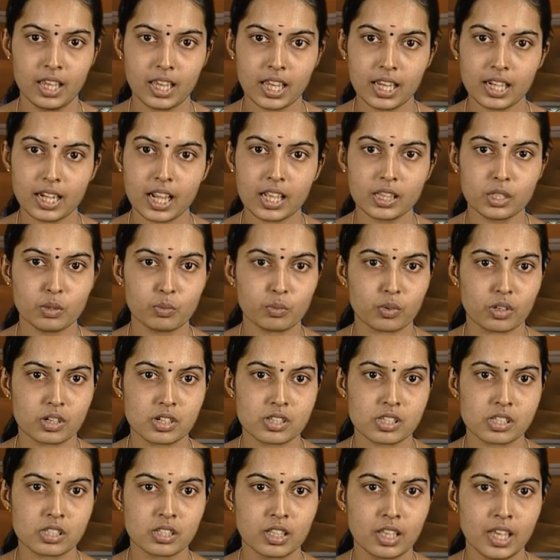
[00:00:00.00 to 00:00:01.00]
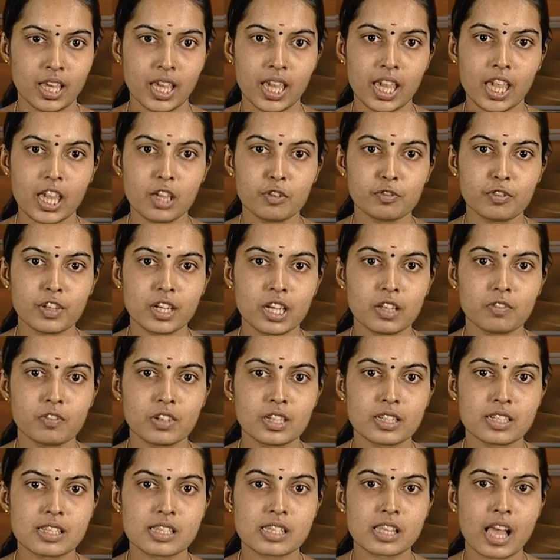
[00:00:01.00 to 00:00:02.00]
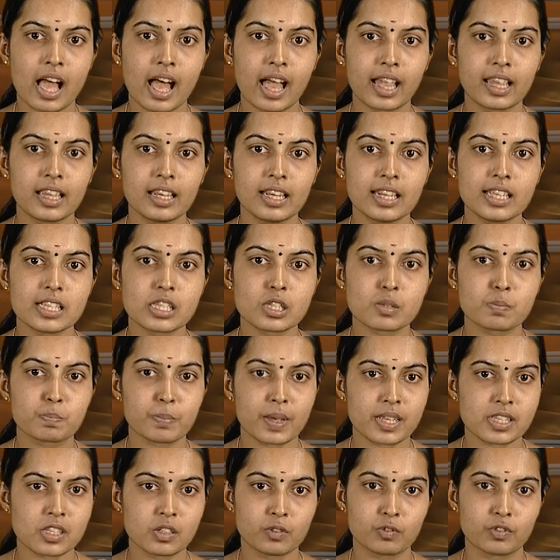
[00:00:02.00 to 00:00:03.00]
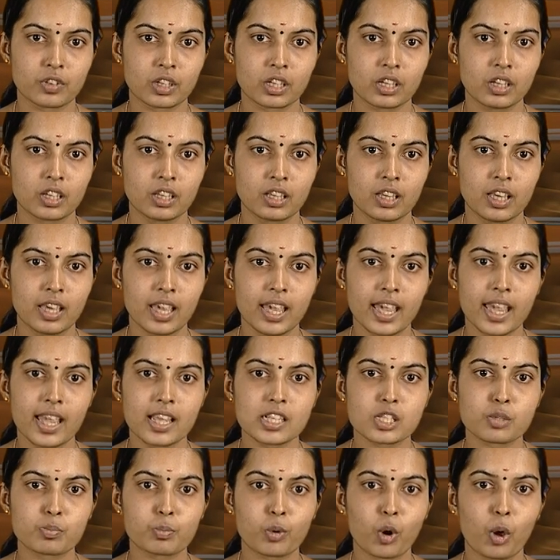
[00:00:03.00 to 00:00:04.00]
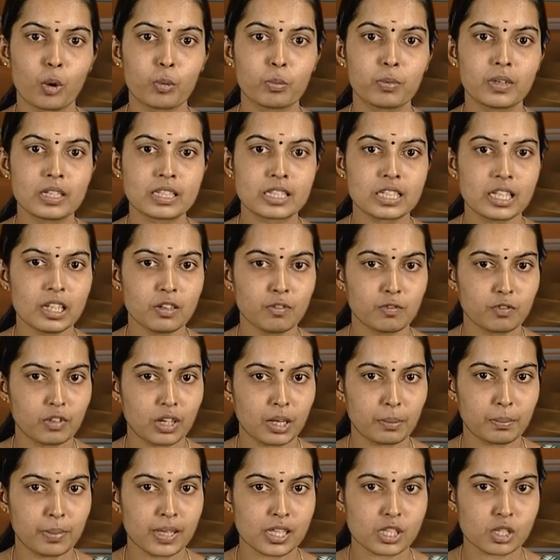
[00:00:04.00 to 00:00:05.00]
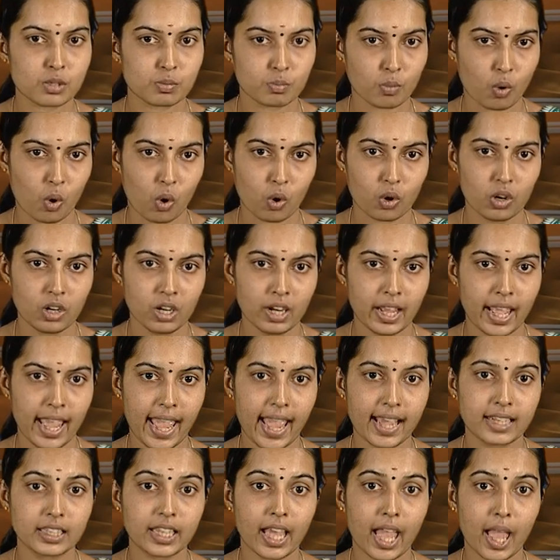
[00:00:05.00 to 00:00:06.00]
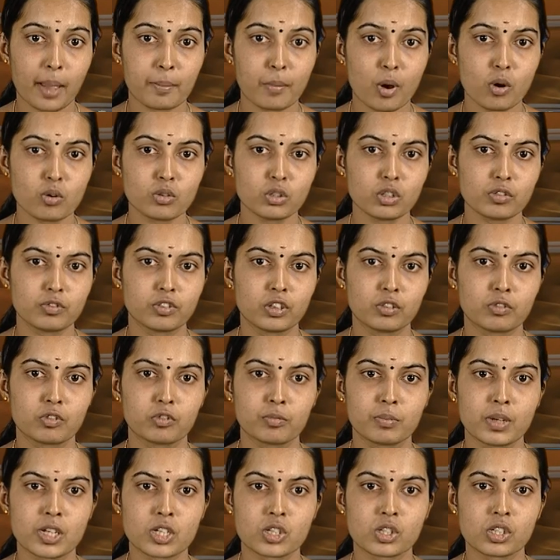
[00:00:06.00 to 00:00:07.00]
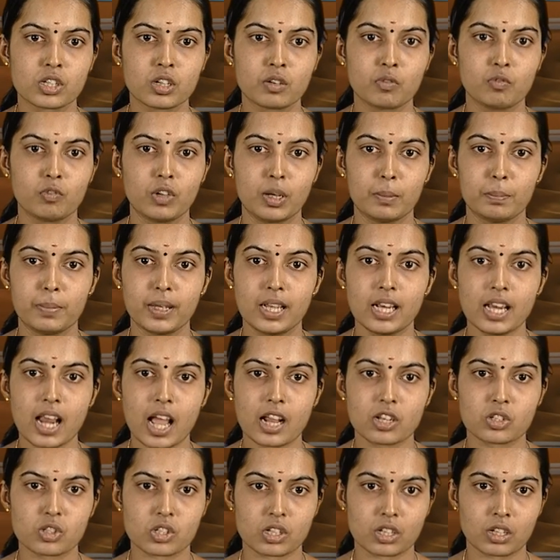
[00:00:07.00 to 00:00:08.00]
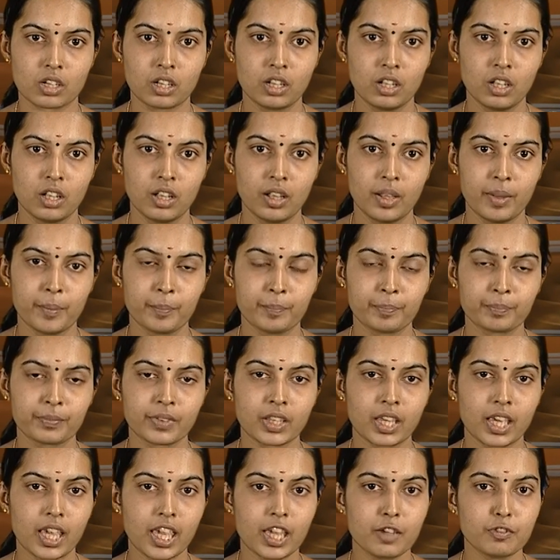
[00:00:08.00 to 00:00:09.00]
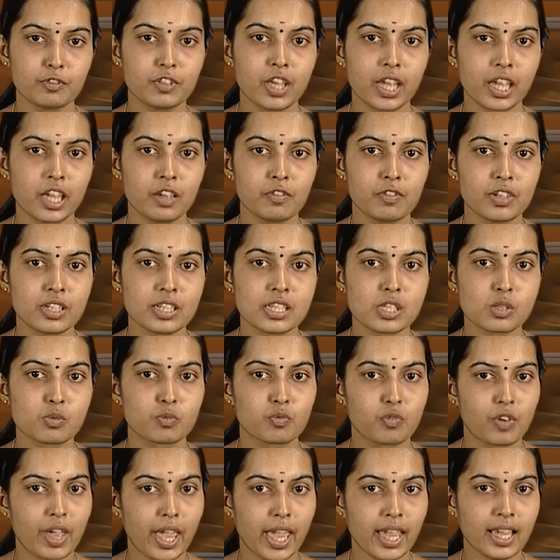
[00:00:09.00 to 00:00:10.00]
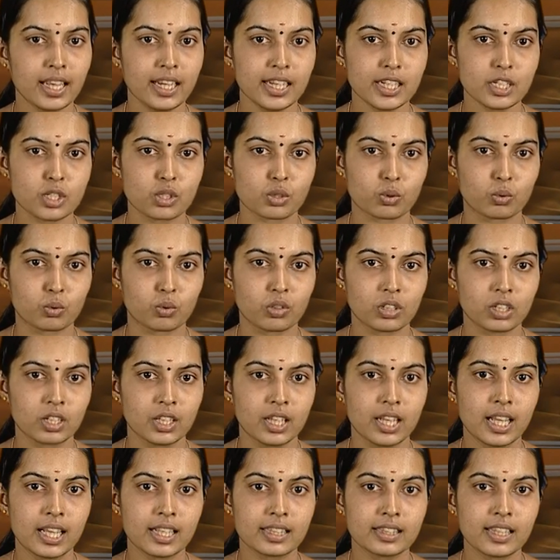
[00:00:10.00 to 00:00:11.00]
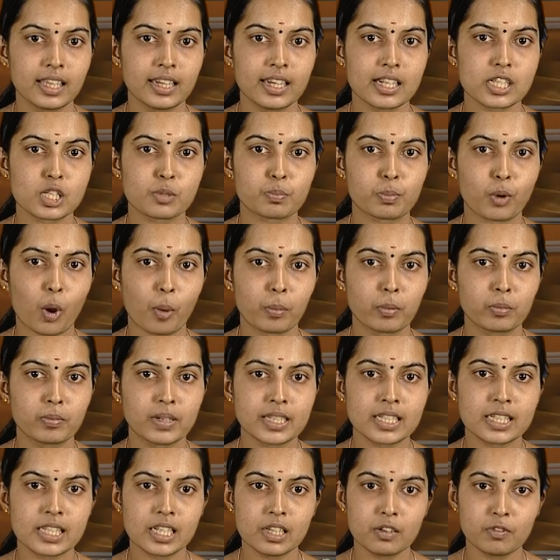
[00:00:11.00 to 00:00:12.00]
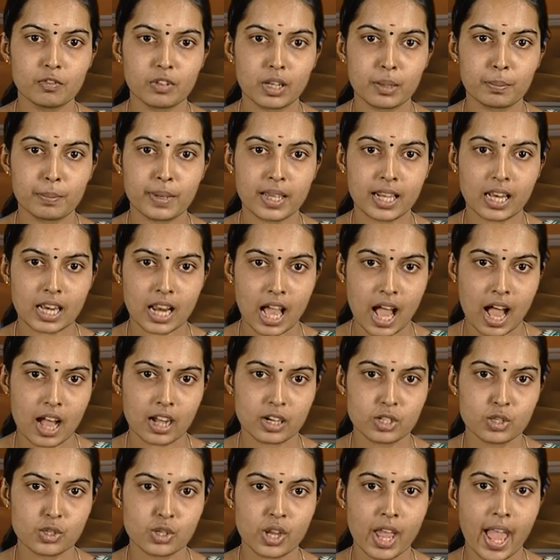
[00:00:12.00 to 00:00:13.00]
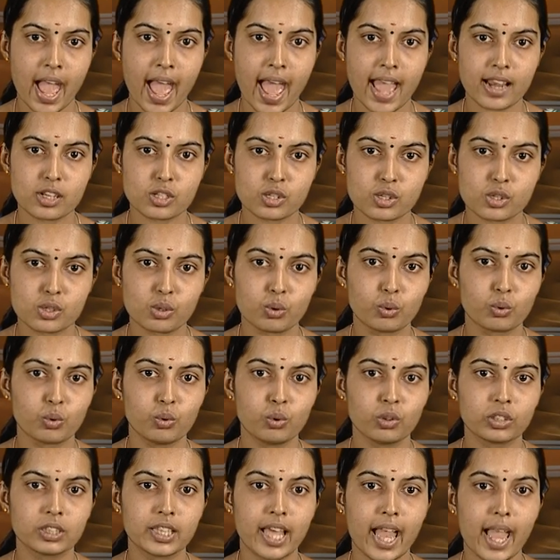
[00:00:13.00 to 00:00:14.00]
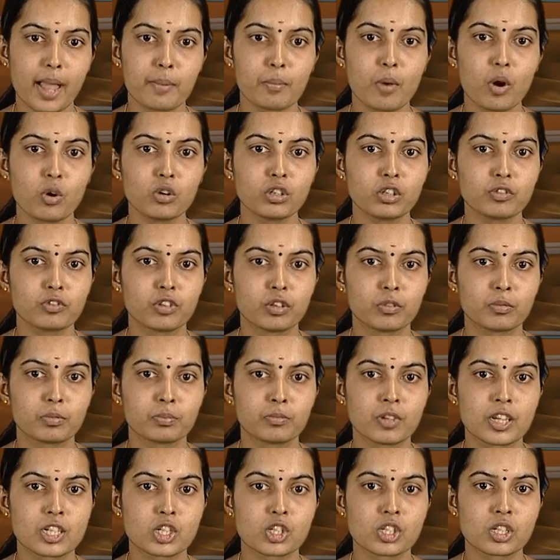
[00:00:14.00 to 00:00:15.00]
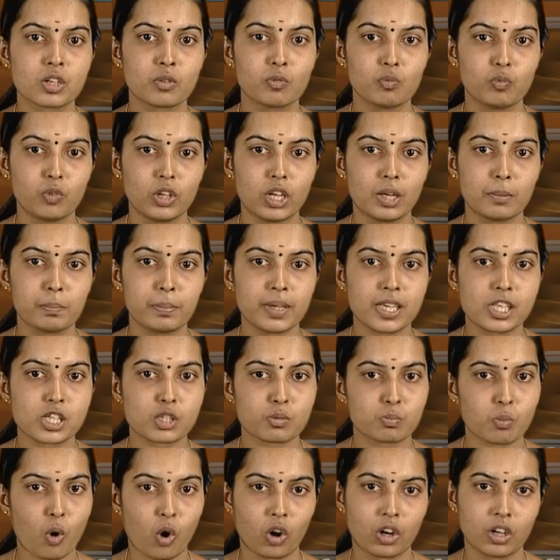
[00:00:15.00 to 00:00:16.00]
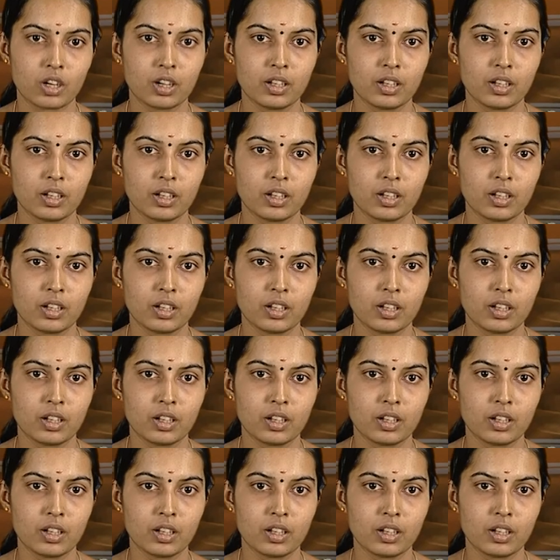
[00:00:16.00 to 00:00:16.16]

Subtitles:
In other words, if an event is highly specific, its probability will be small and the amount of information will be larger. If the event is vaguely told, then its probability will be large and so the amount of information will be small.